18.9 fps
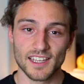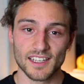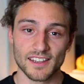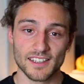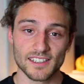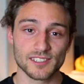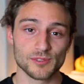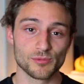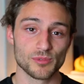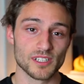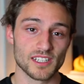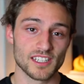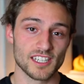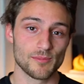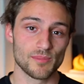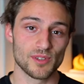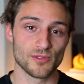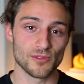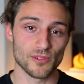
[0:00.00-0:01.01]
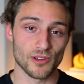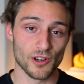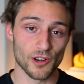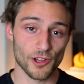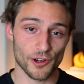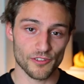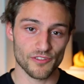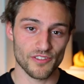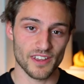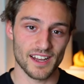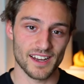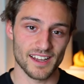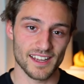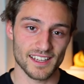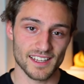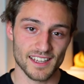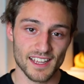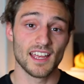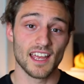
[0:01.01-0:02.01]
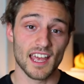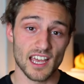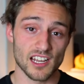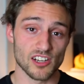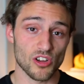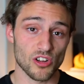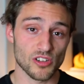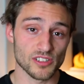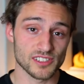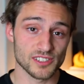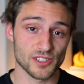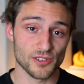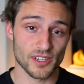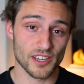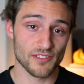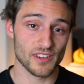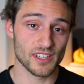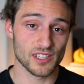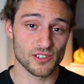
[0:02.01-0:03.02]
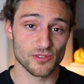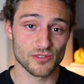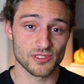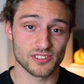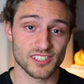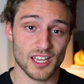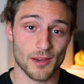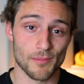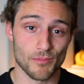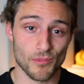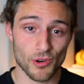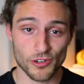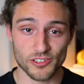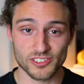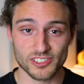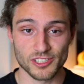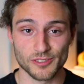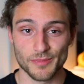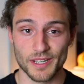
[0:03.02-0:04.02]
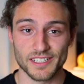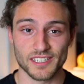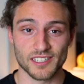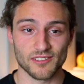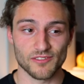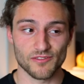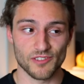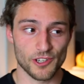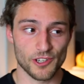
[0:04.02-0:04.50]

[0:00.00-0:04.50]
this will keep you a lot of headache and also giving you some more cinematic